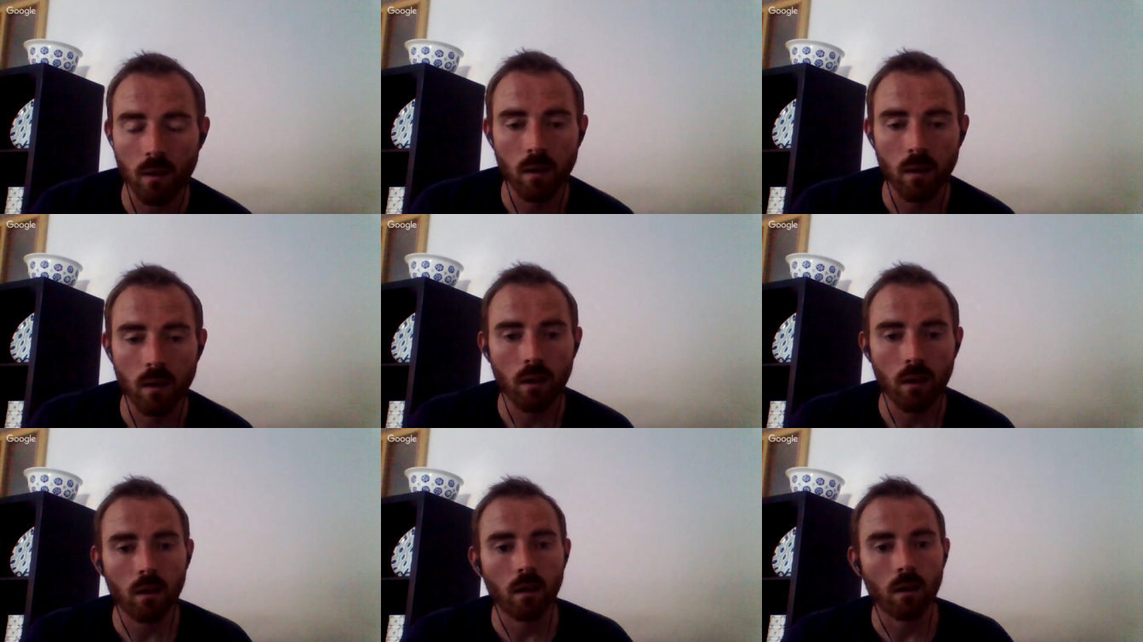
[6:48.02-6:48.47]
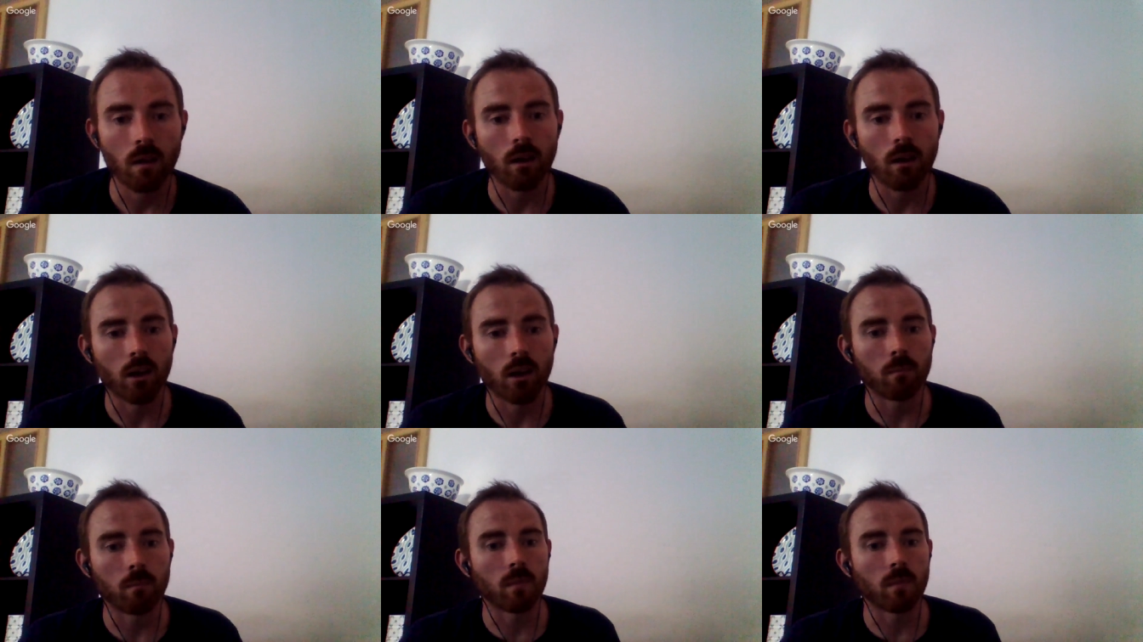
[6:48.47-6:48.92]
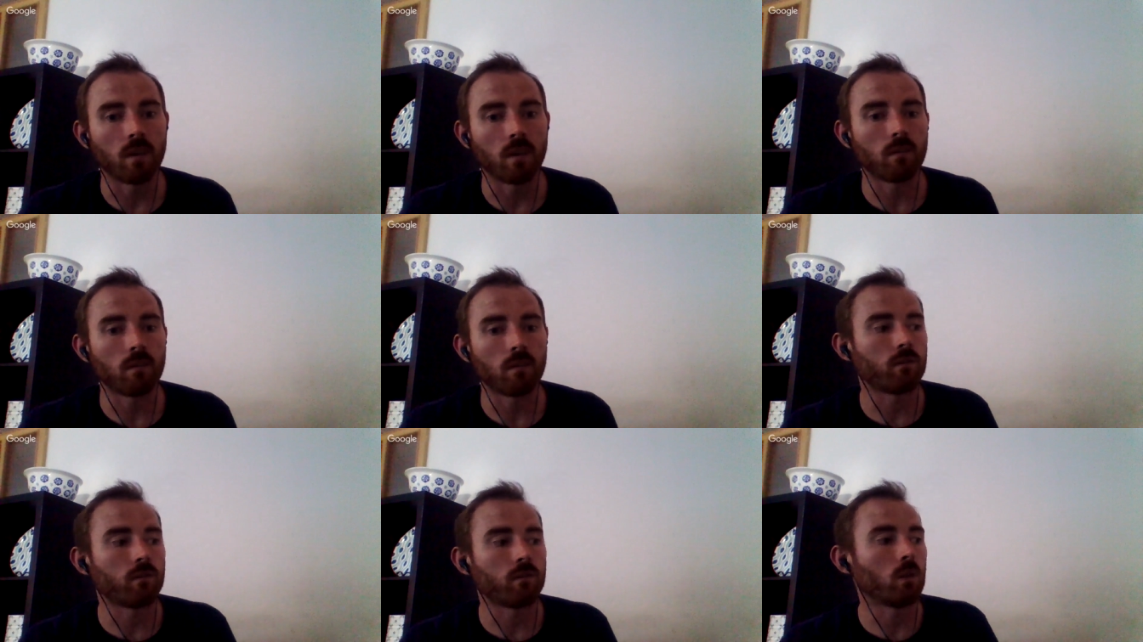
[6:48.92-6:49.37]
Um, if
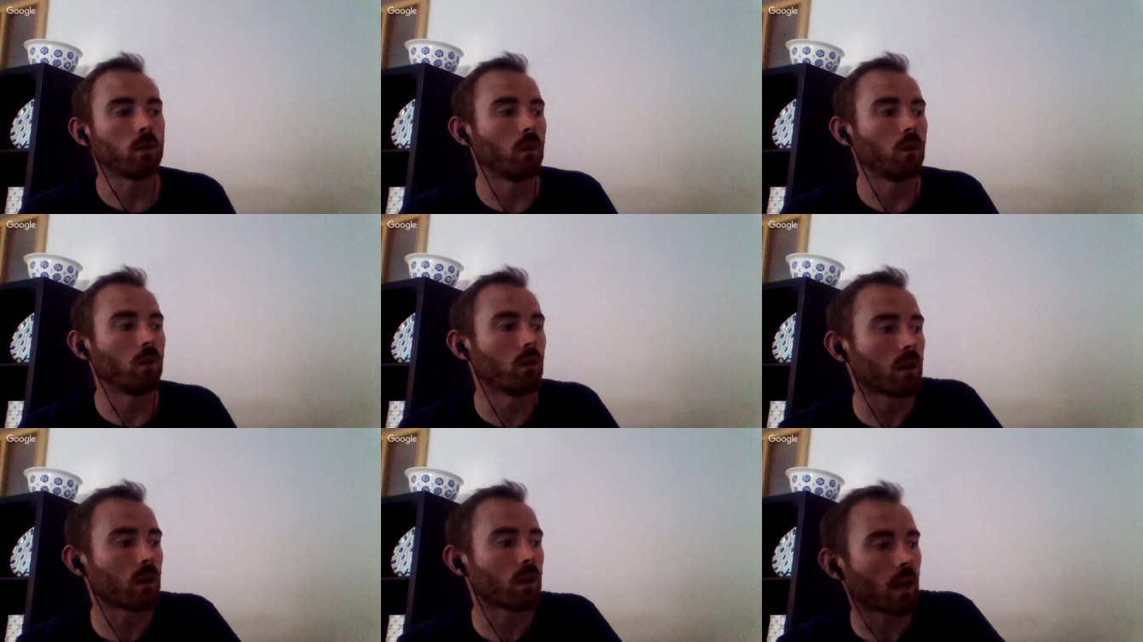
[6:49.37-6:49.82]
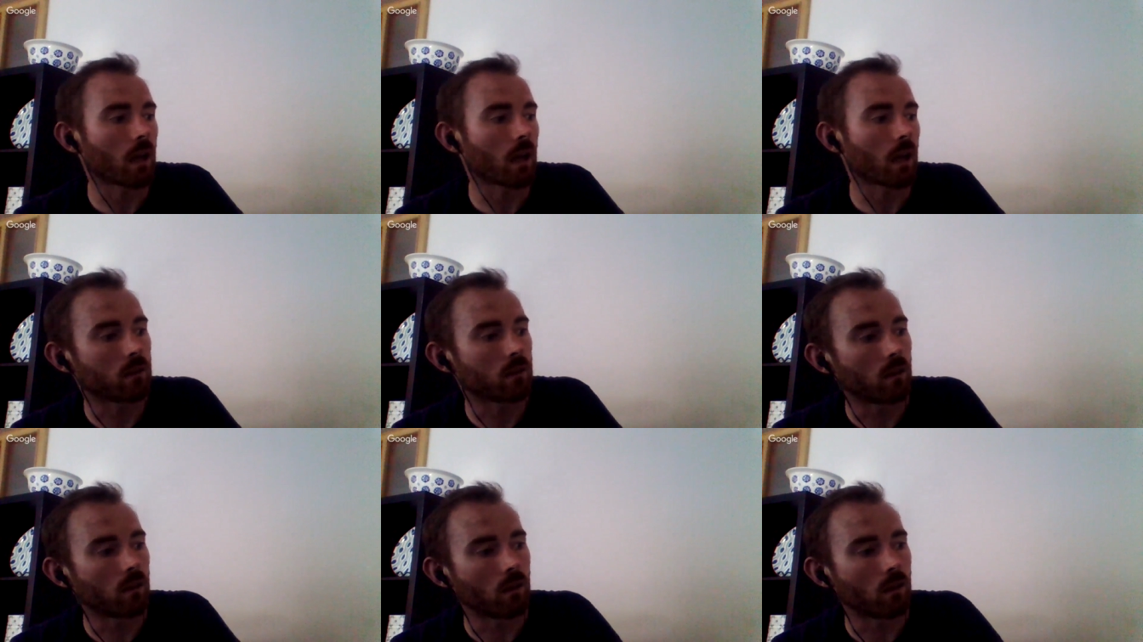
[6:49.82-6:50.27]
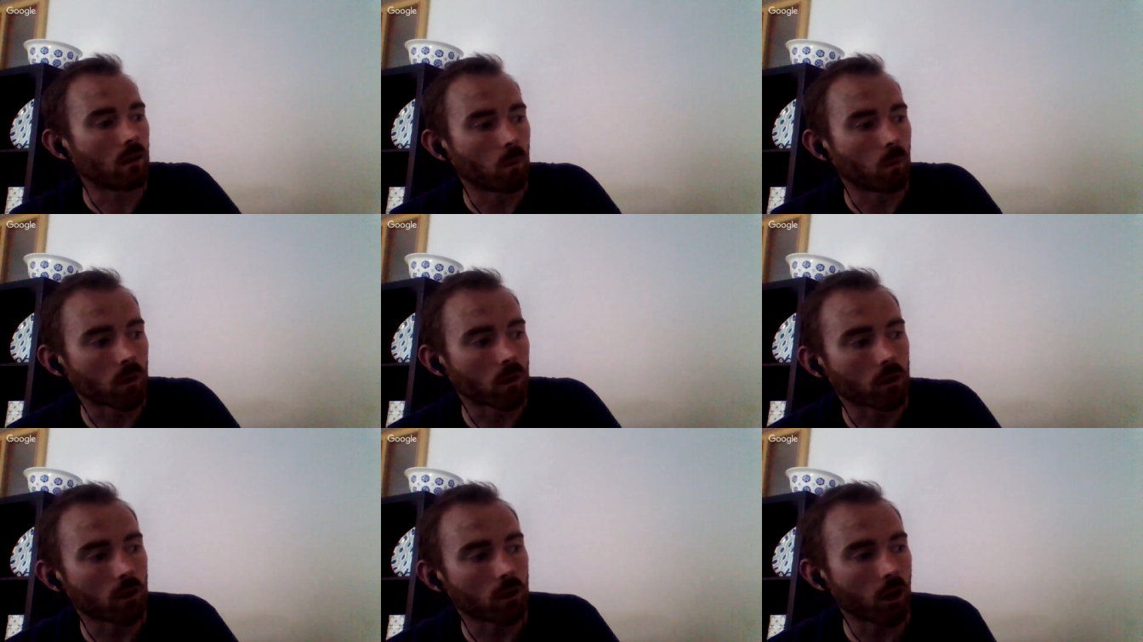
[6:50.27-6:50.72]
you look at the
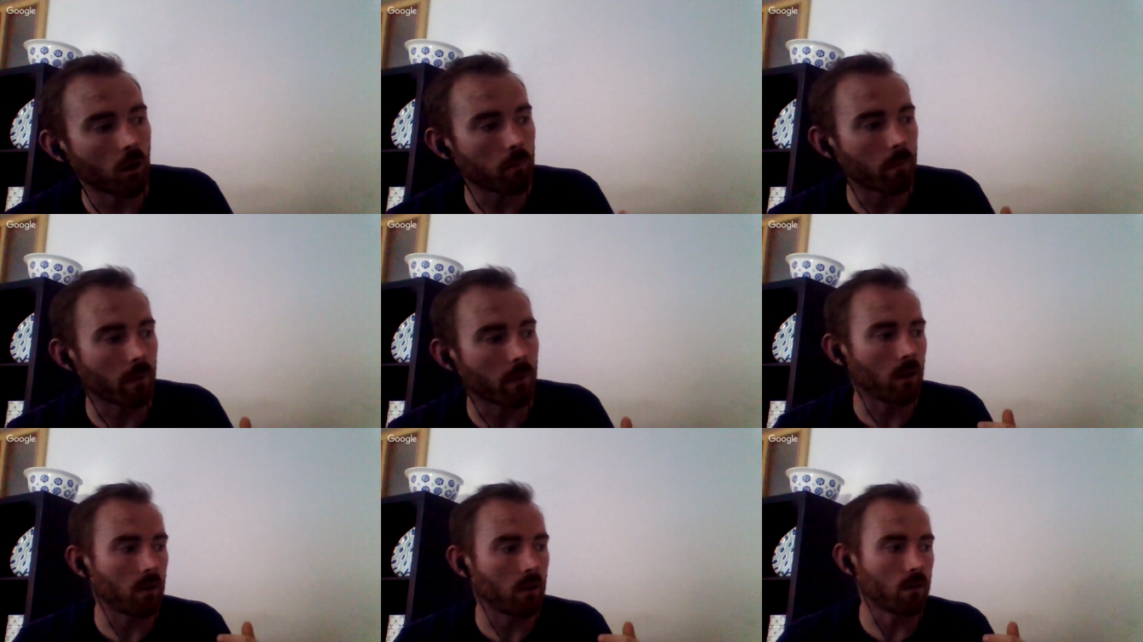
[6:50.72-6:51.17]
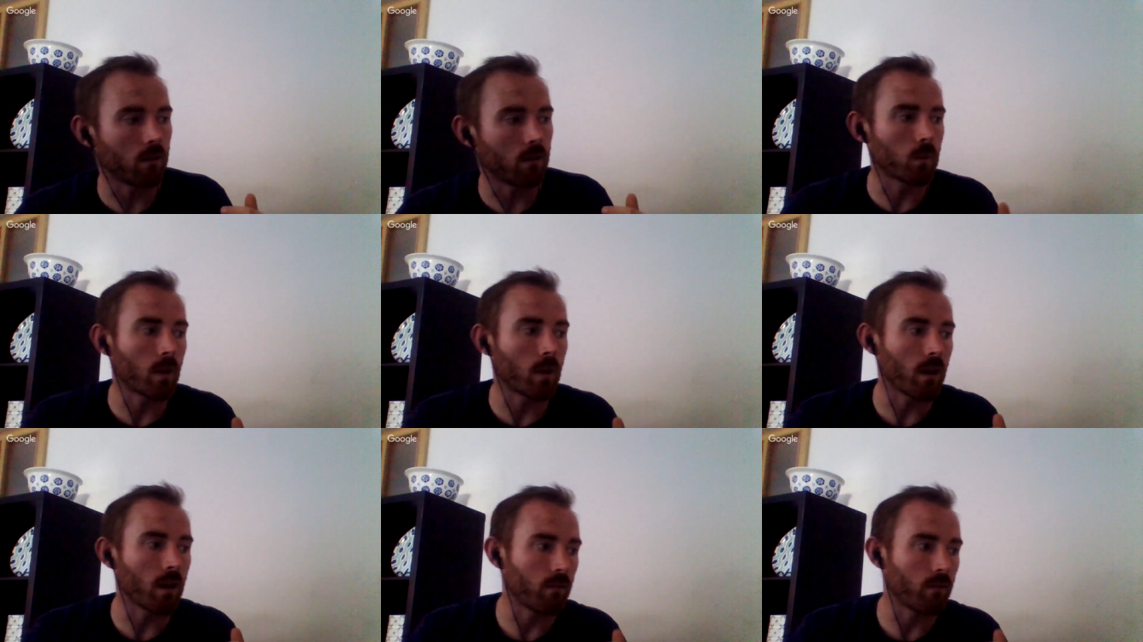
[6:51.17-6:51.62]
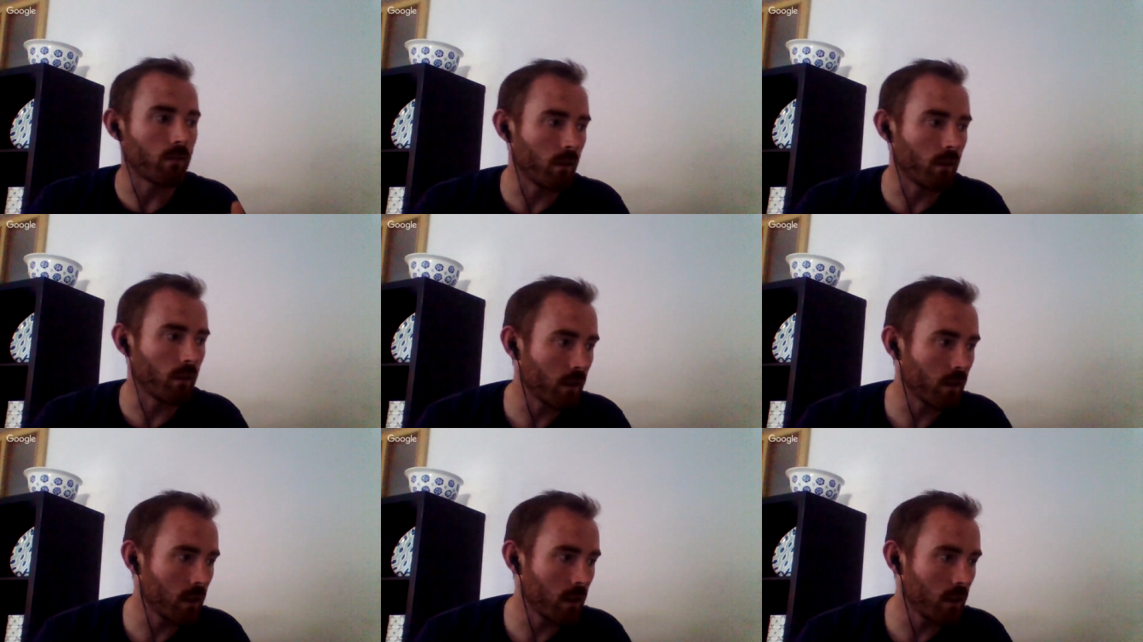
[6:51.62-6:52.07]
World Cup in
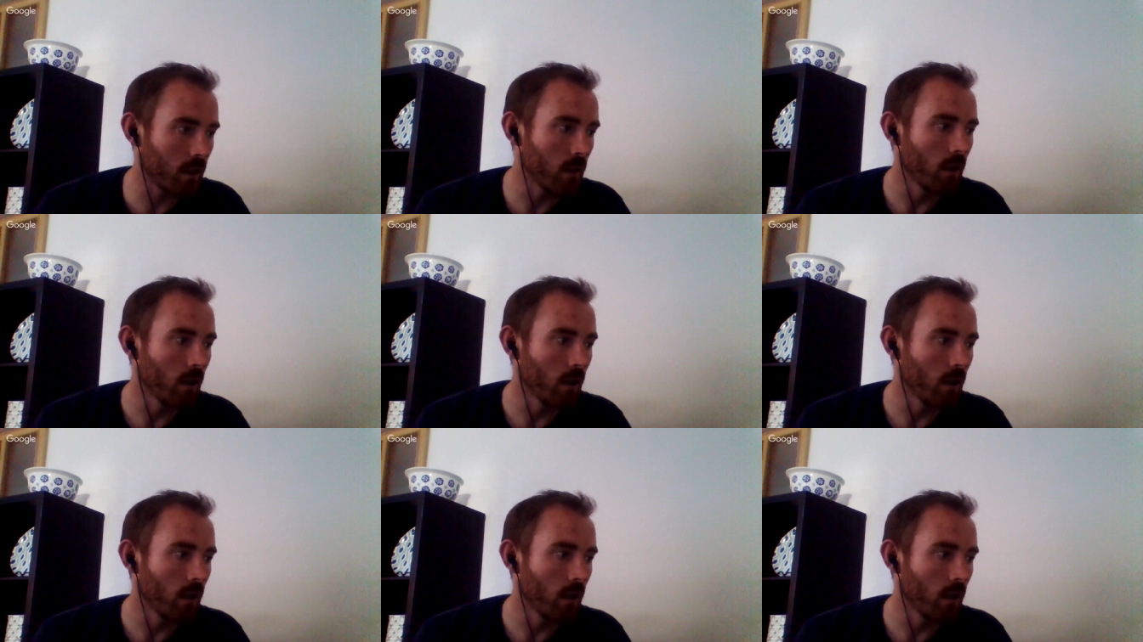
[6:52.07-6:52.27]
2015,